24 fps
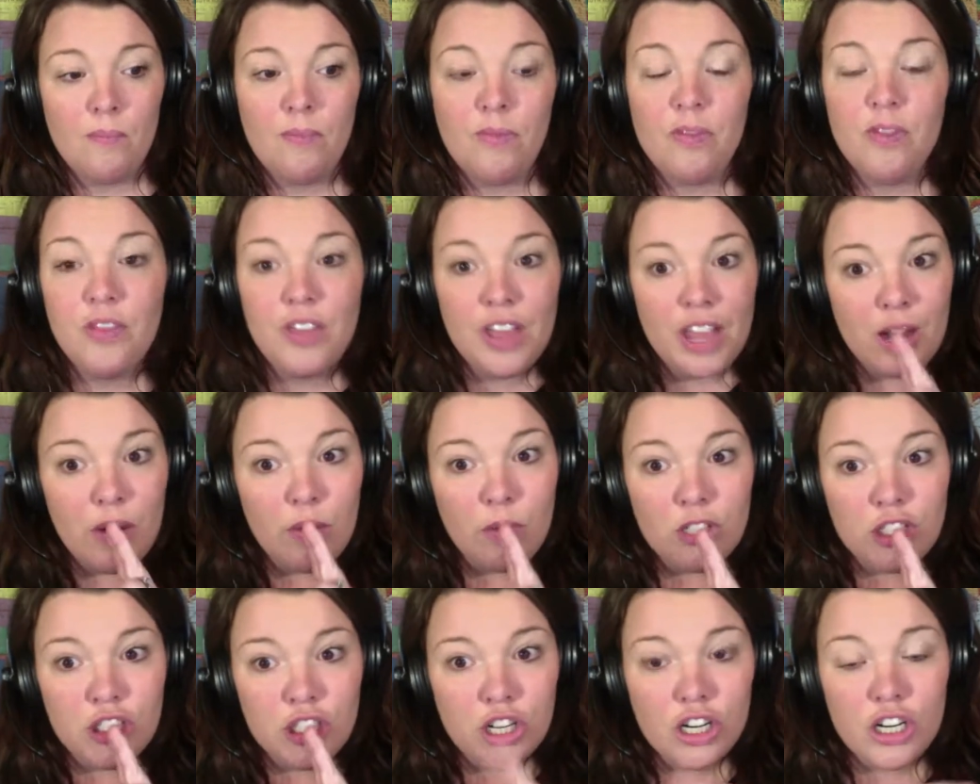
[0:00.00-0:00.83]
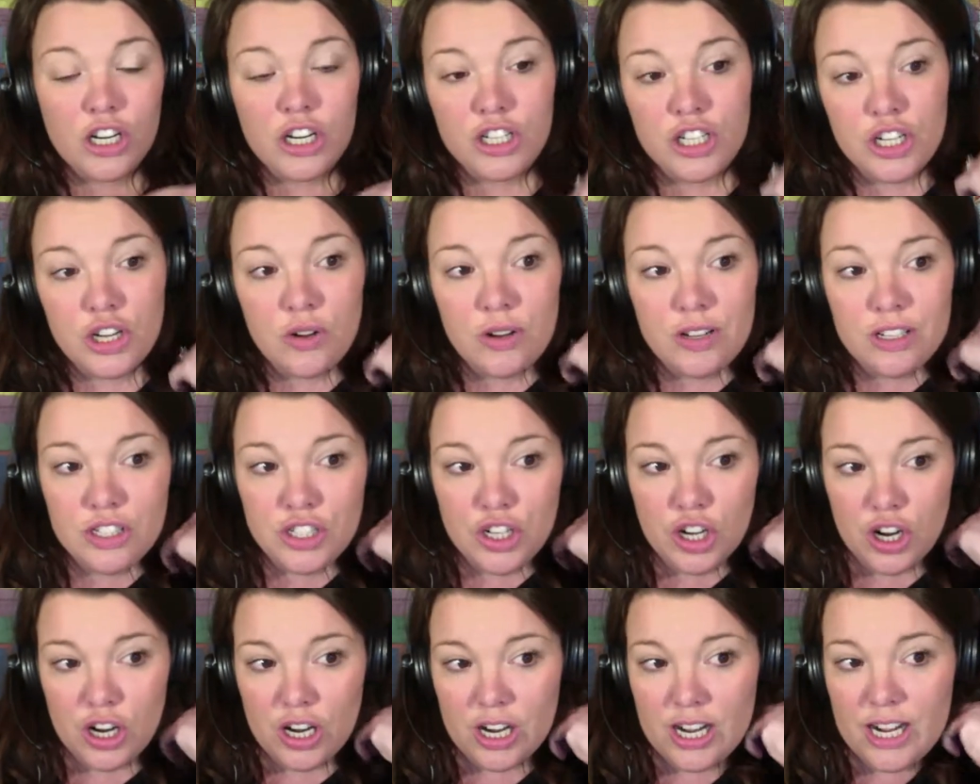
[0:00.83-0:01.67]
then what you're going to do is
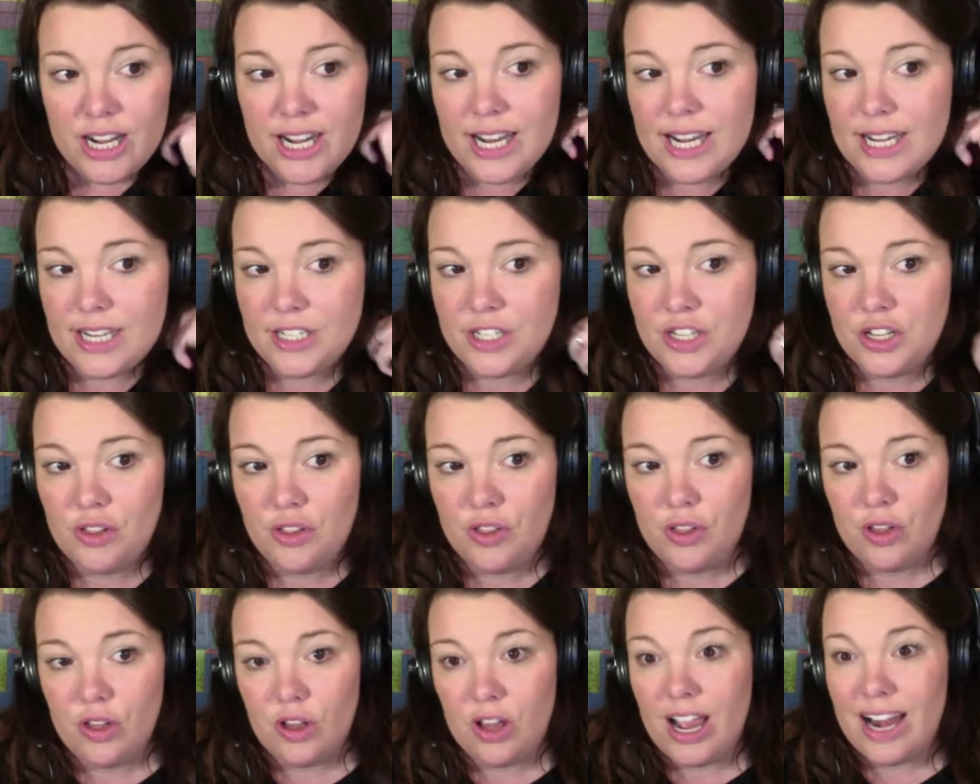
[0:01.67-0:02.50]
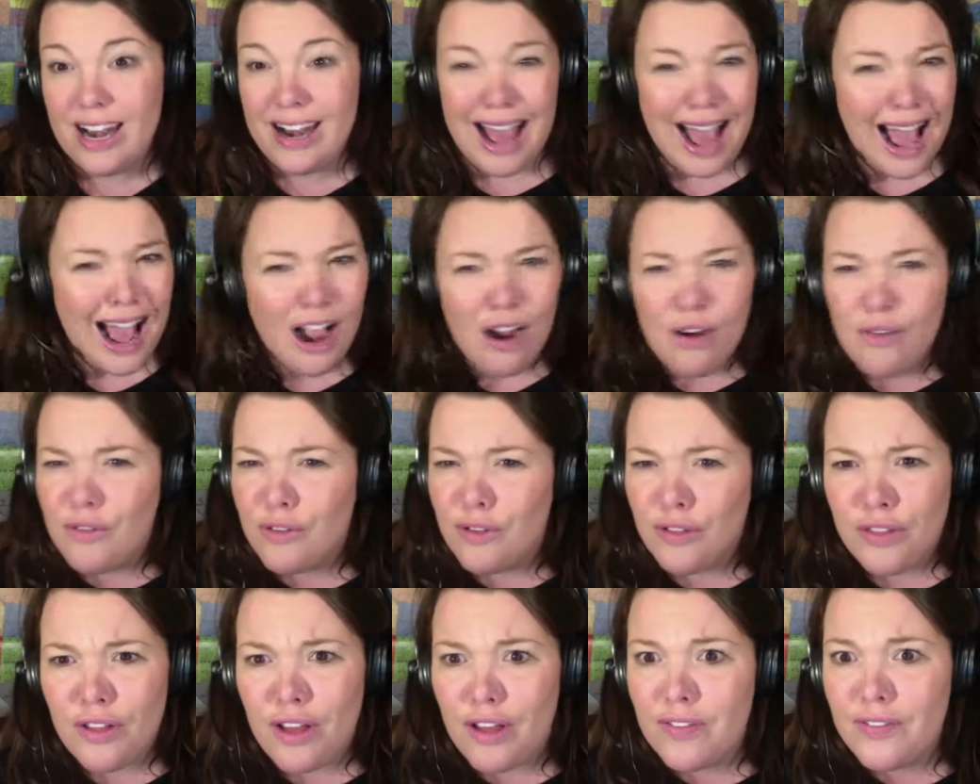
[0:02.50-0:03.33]
you're going to get to and I
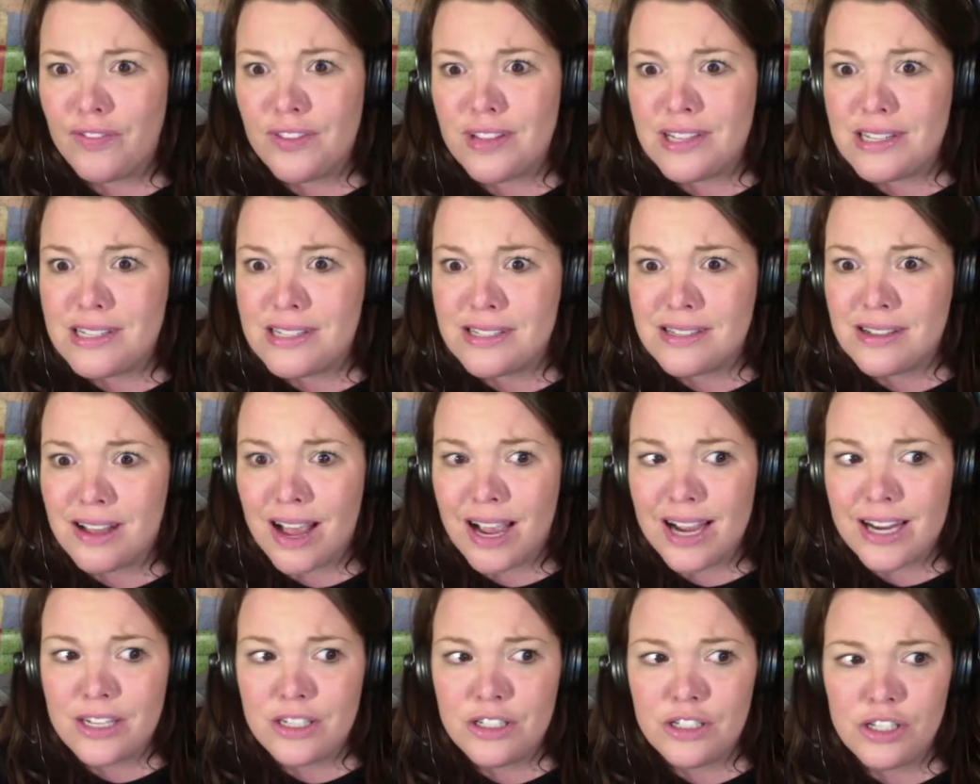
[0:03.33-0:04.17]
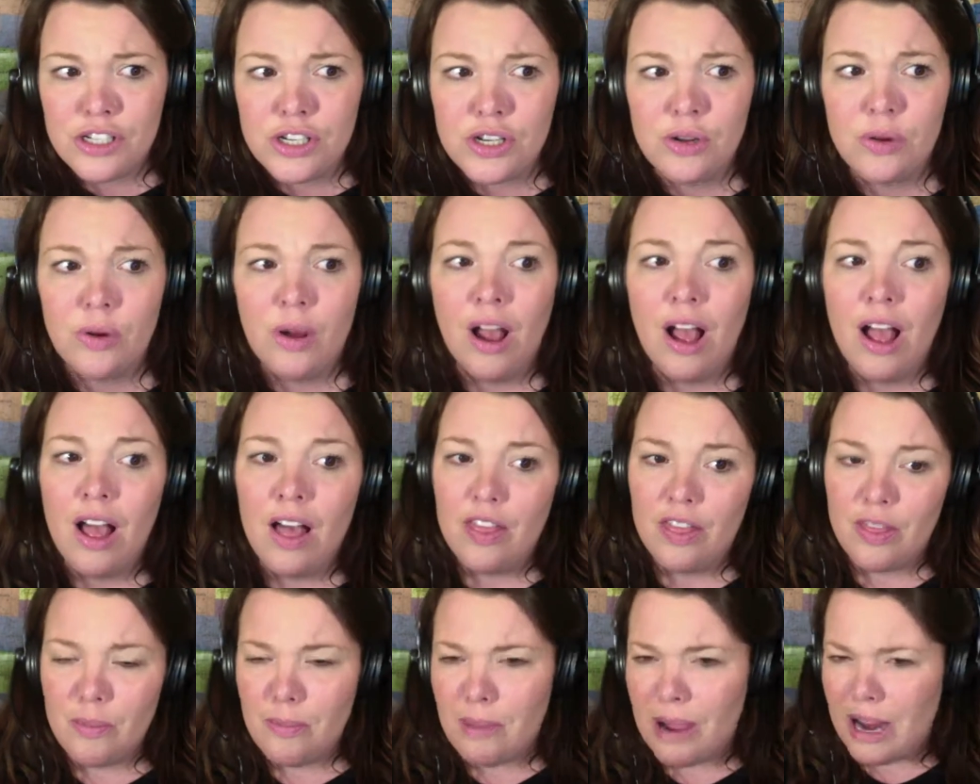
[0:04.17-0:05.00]
overthought this slide too,
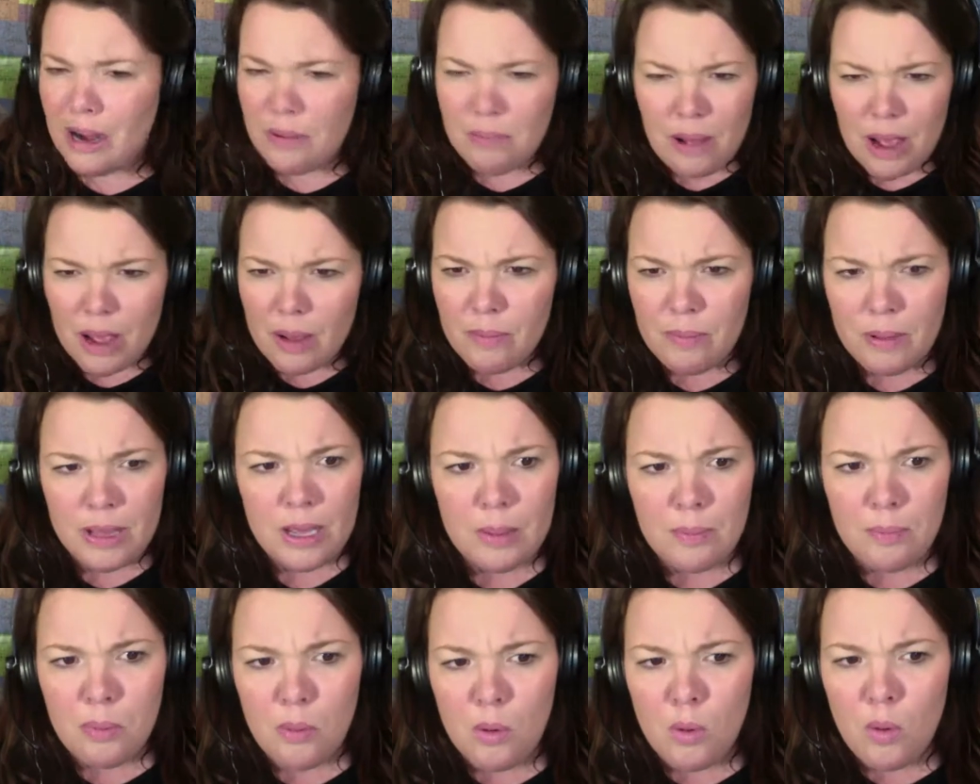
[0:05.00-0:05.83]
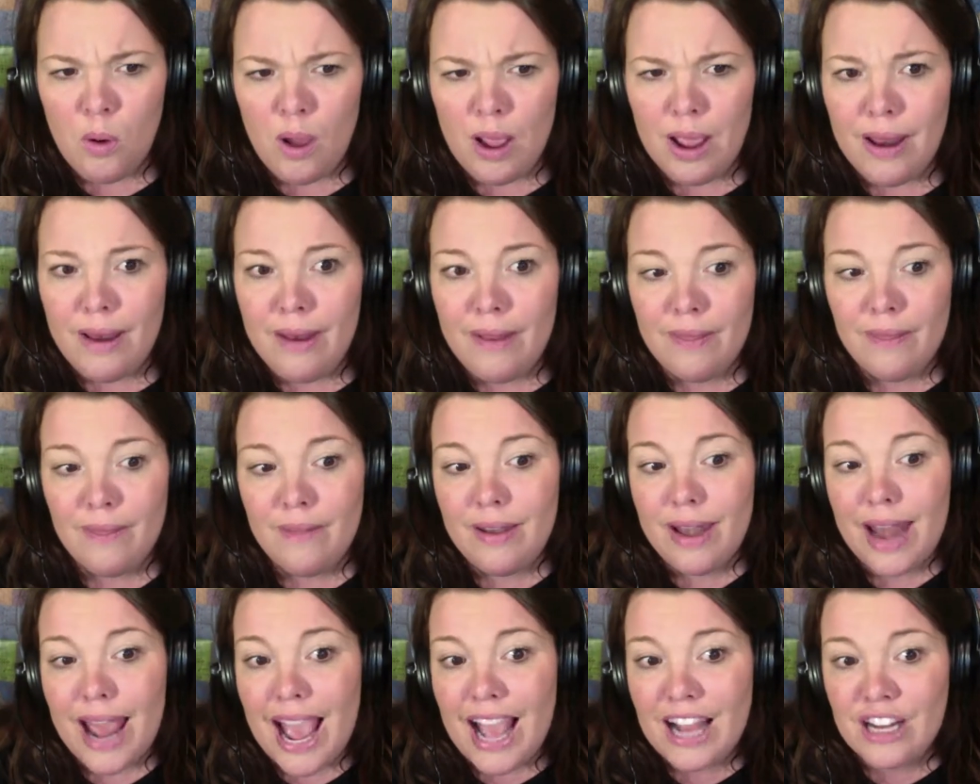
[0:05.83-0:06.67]
the made by people and
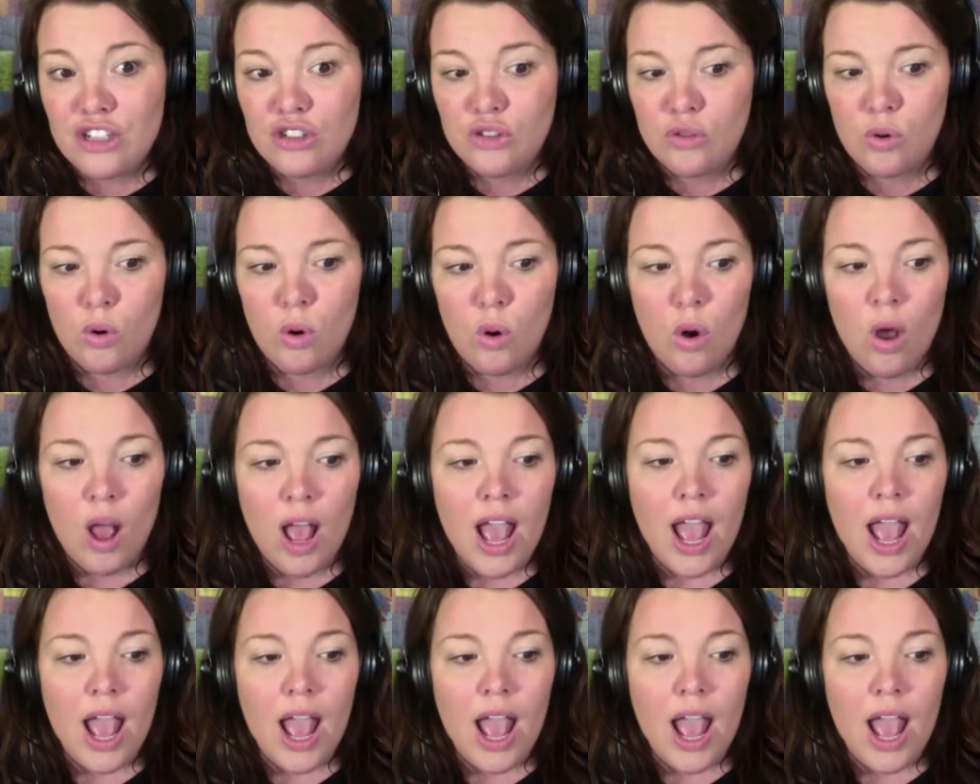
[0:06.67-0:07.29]
natural.